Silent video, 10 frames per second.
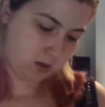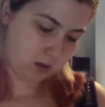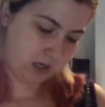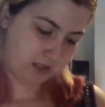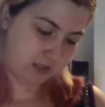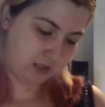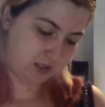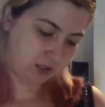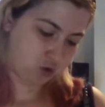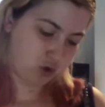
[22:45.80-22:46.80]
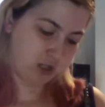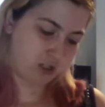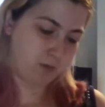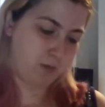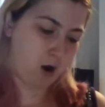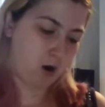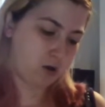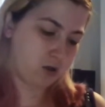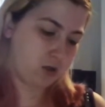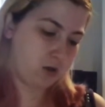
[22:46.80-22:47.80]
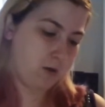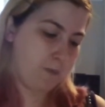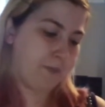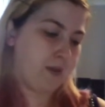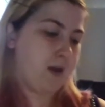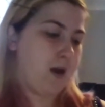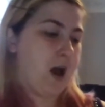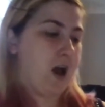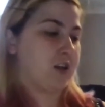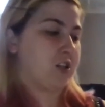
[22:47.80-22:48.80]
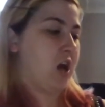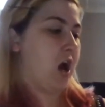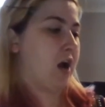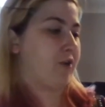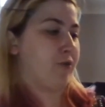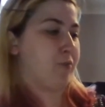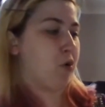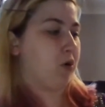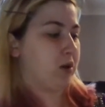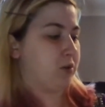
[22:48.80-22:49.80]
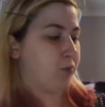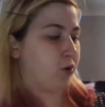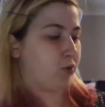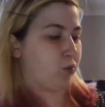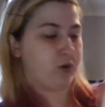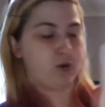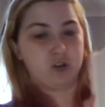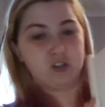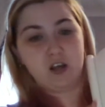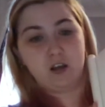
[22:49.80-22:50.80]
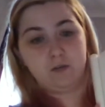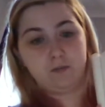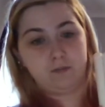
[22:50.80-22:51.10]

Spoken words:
And it says create some art, hashtag the pointless book with your design.